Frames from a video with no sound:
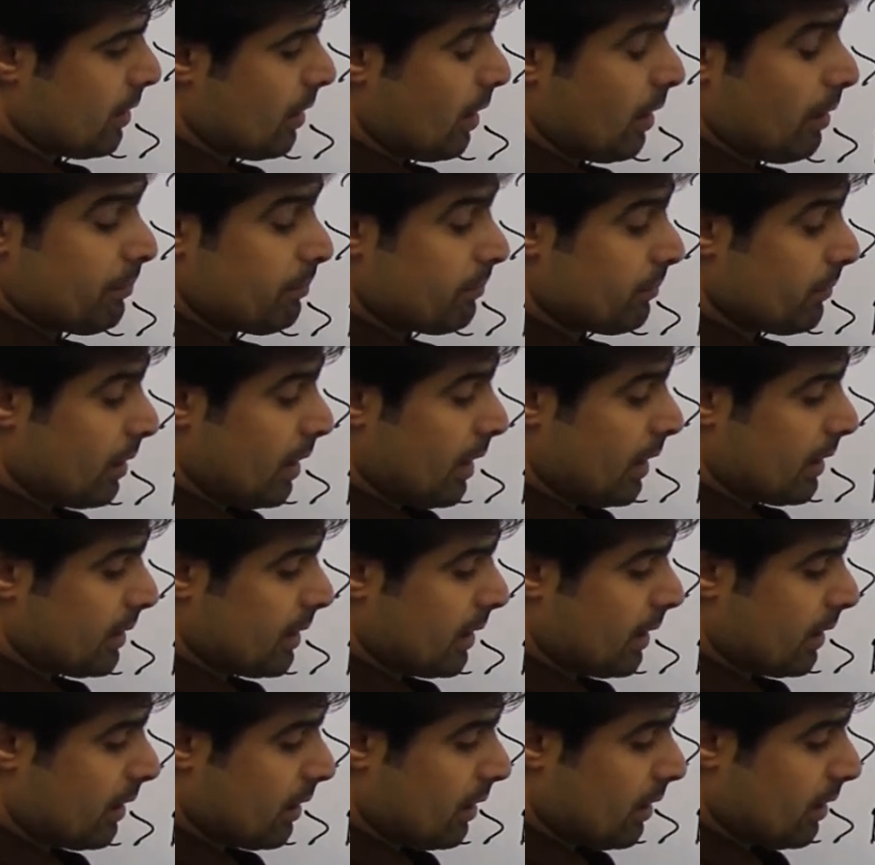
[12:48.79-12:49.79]
I
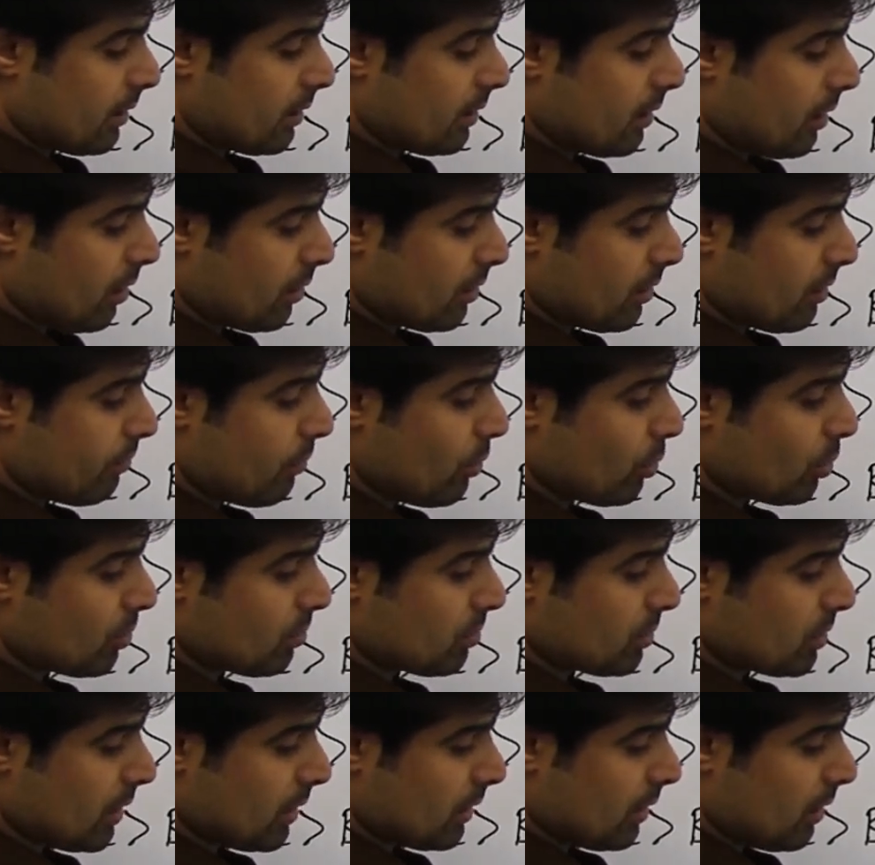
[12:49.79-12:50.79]
think on the bottom
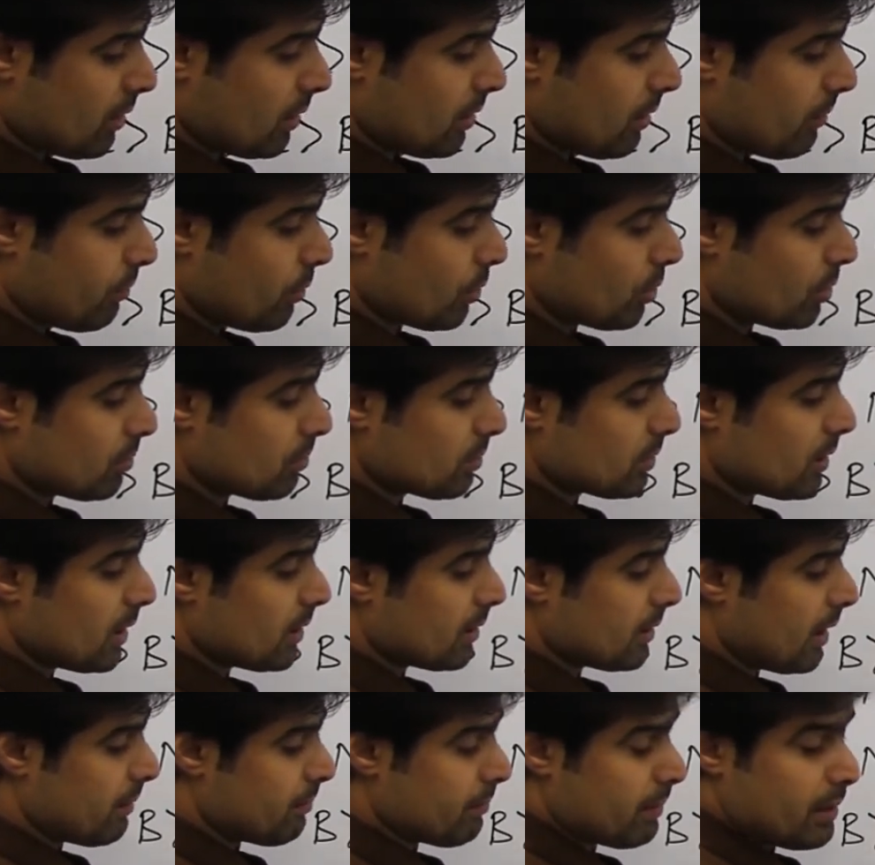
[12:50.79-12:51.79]
side. On the bottom side,
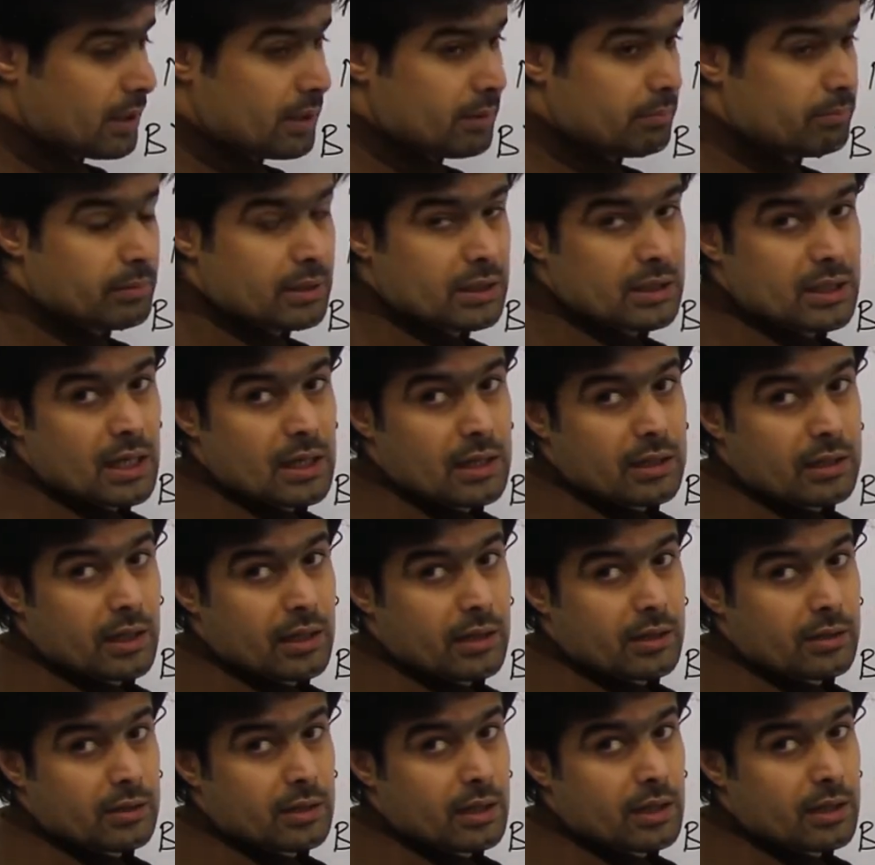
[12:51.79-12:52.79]
non-metallic
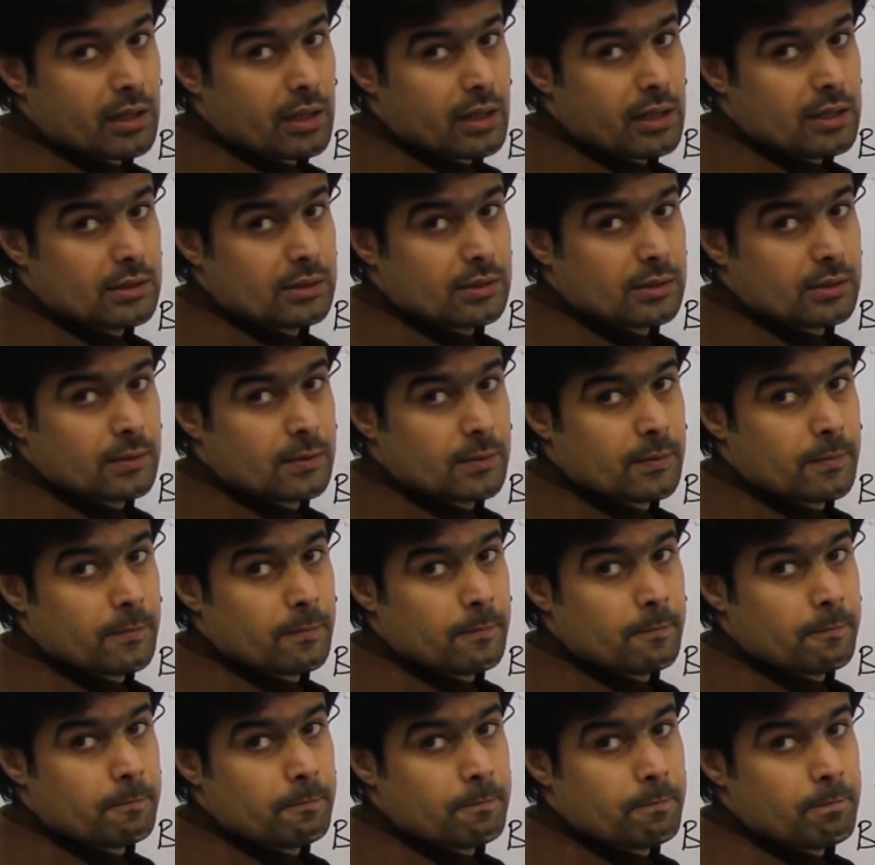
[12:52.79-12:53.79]
character is
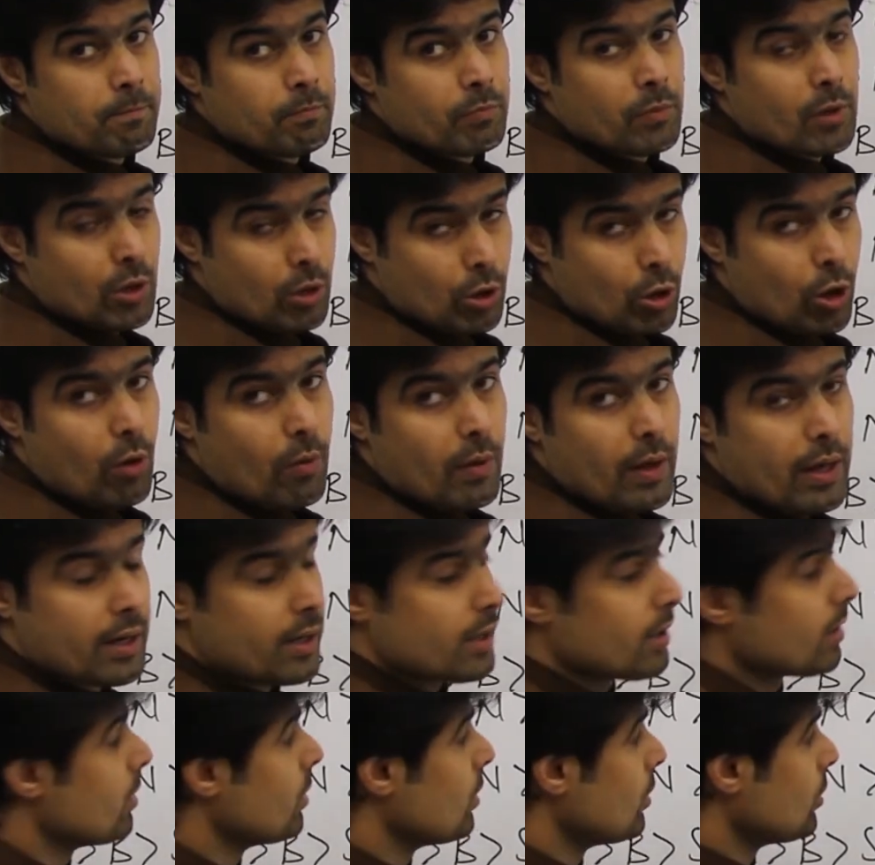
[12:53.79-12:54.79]
lower.
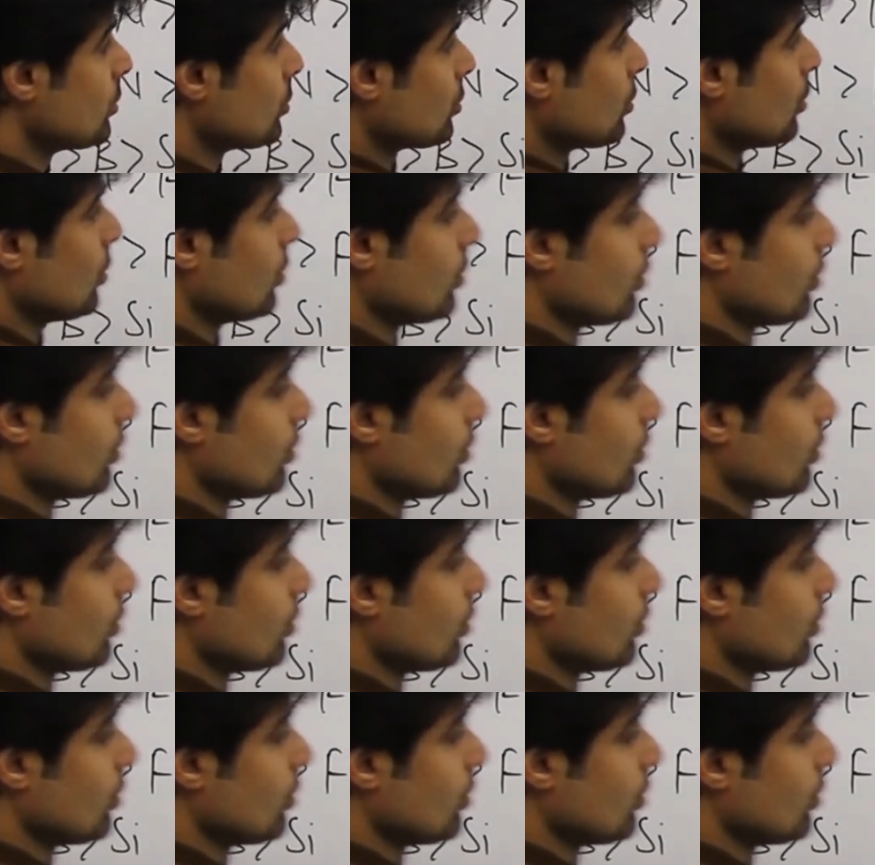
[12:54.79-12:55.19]
So